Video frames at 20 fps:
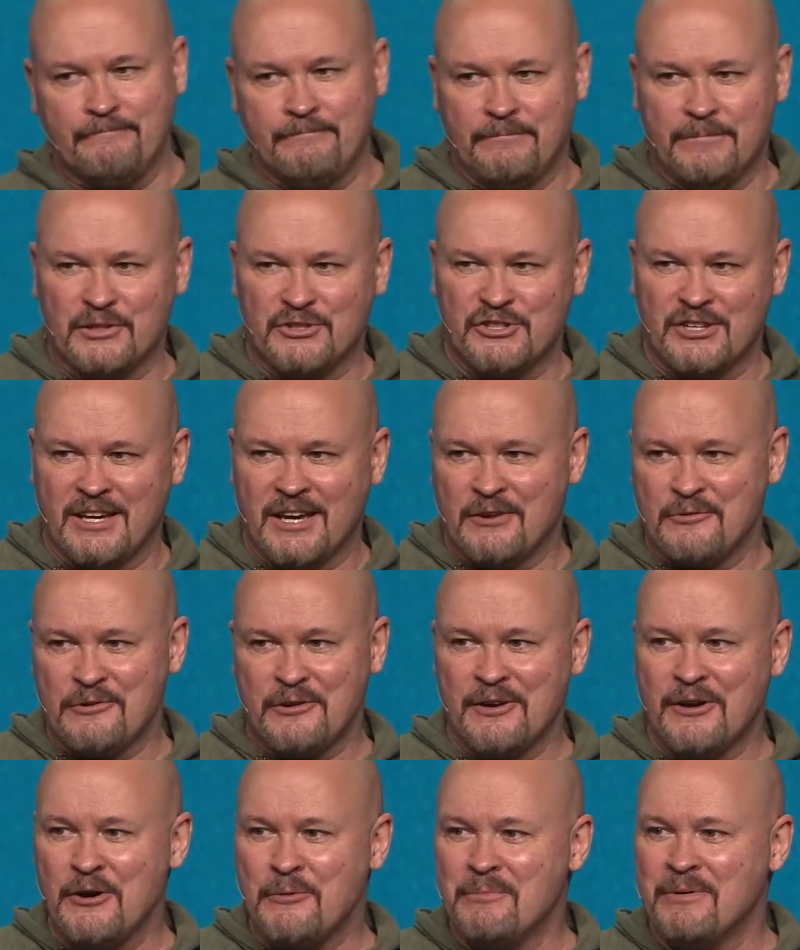But she can't
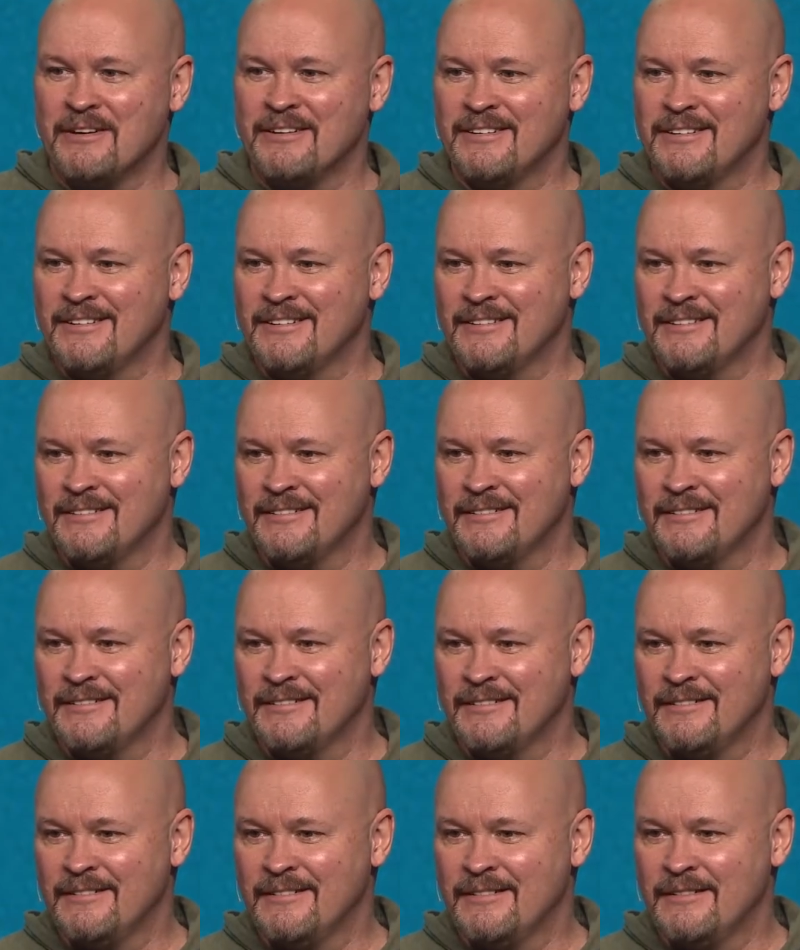really help it.
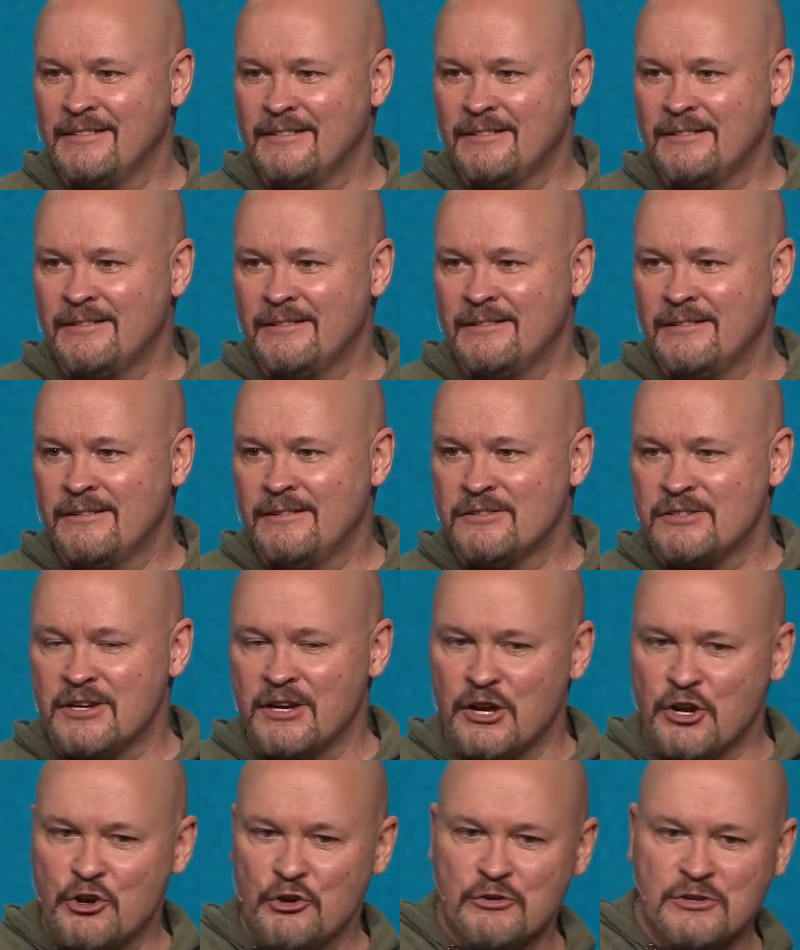She
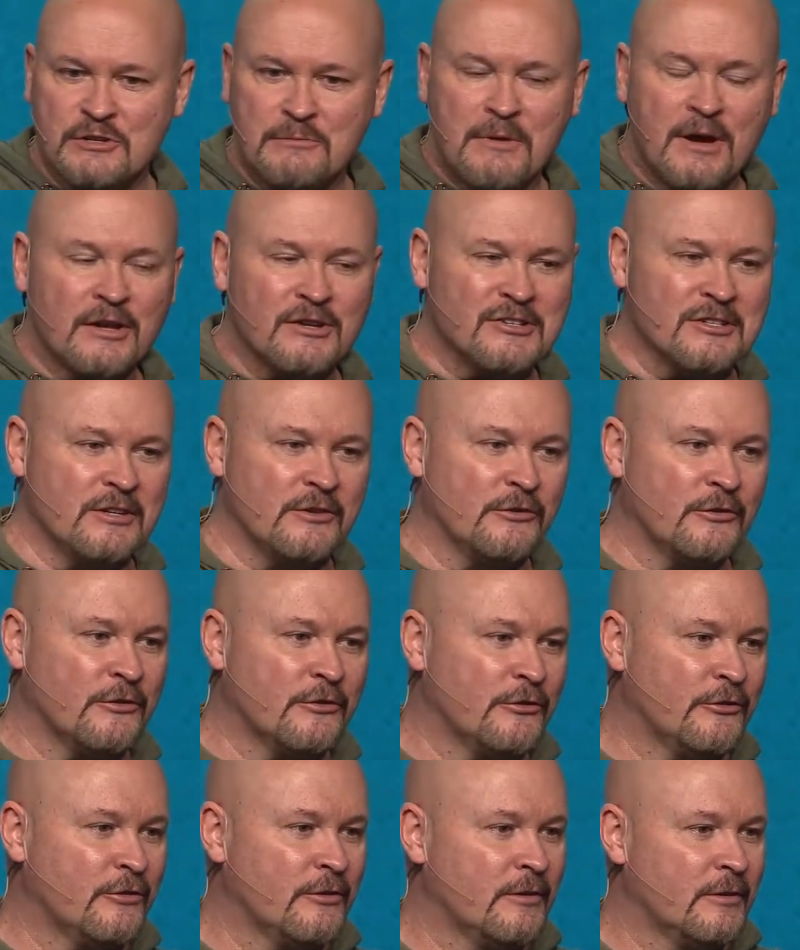hears about
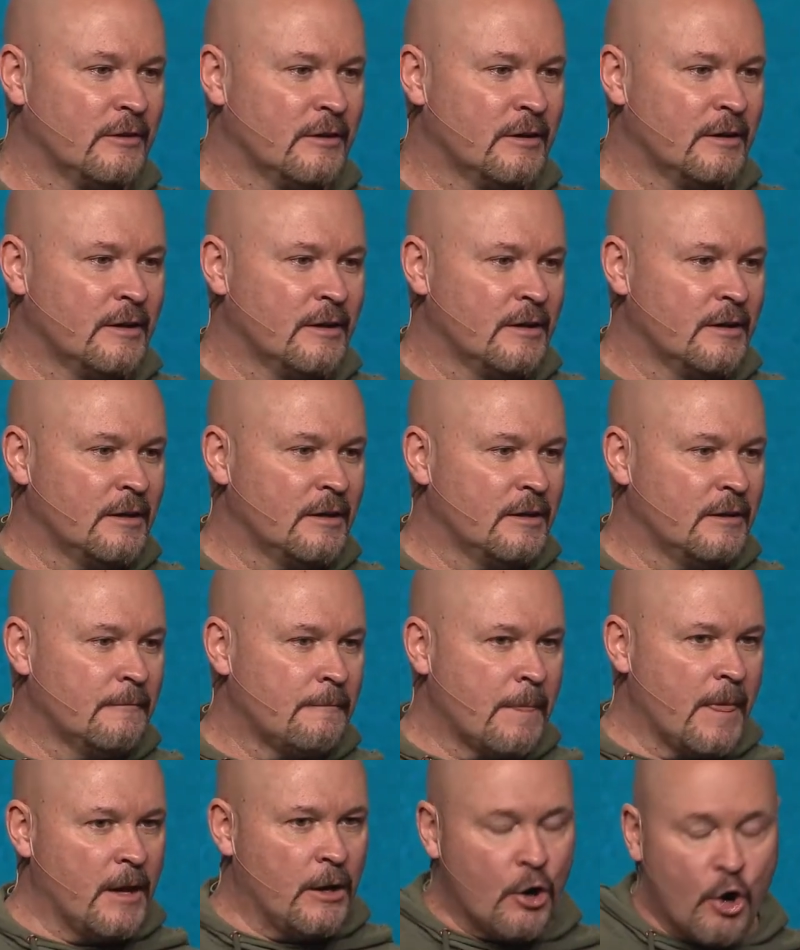Jesus,
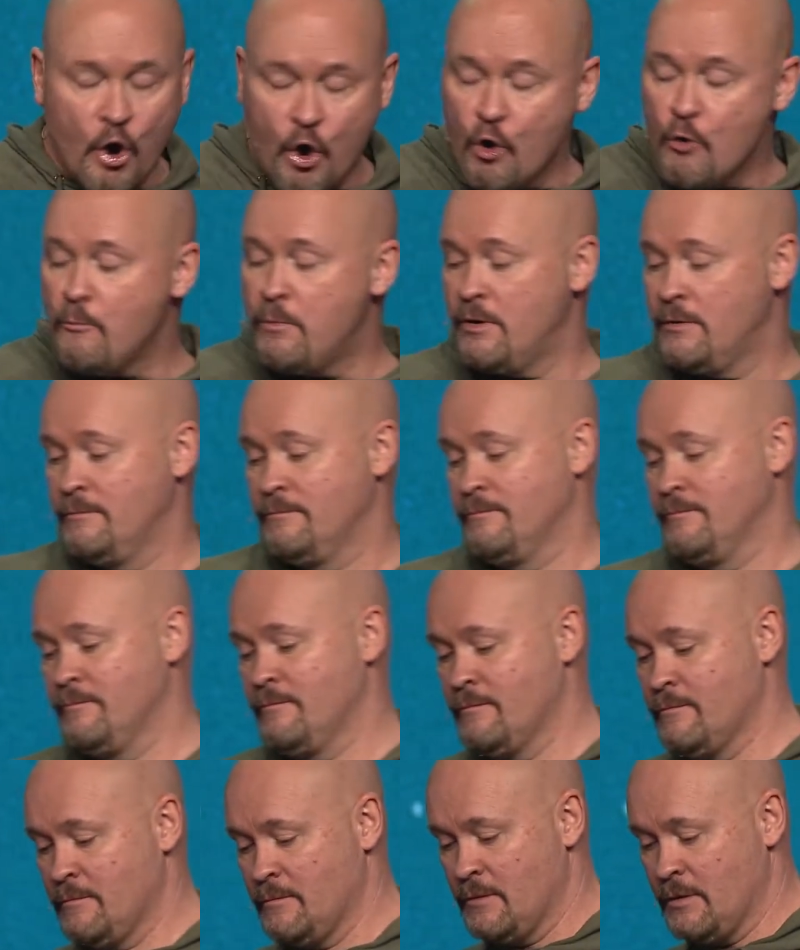and hope
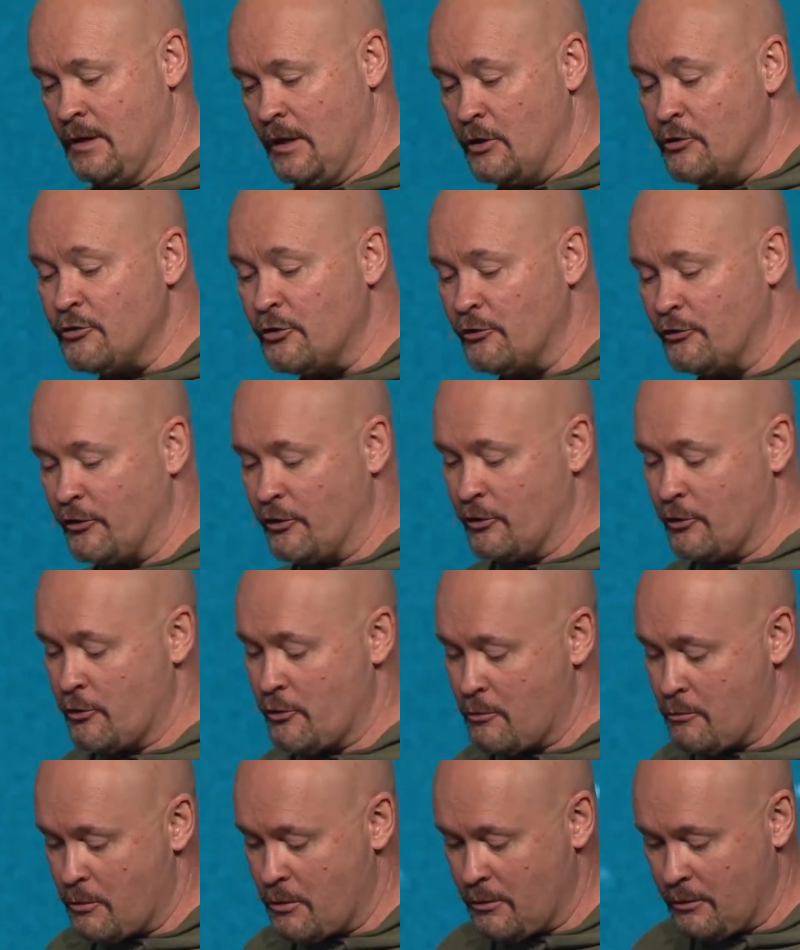enters into
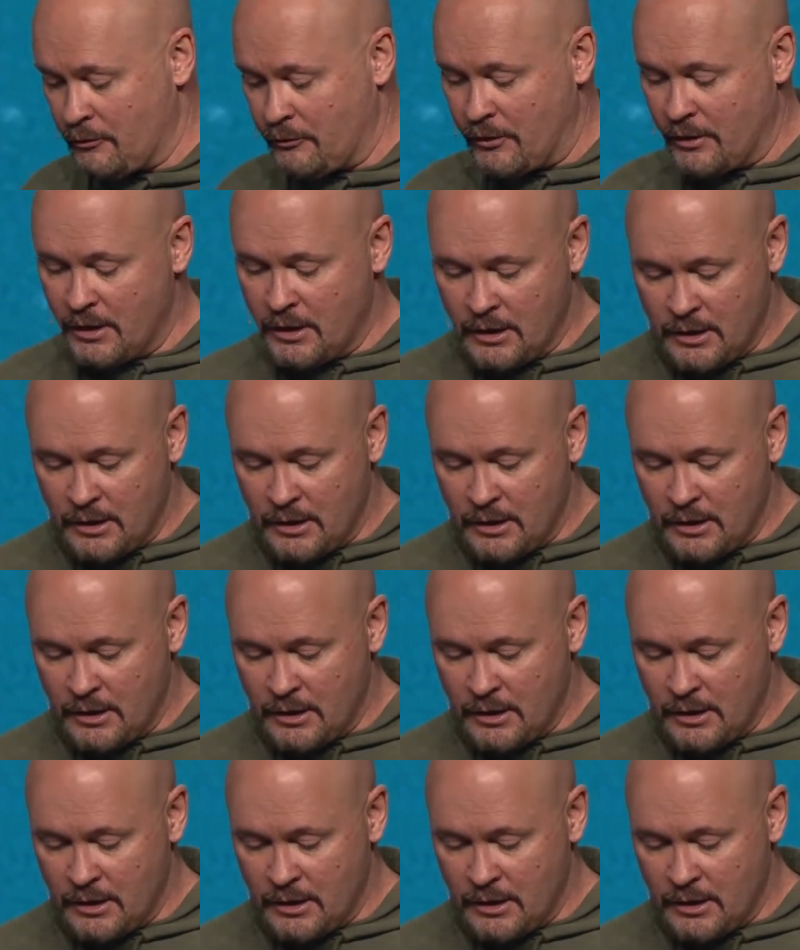her world.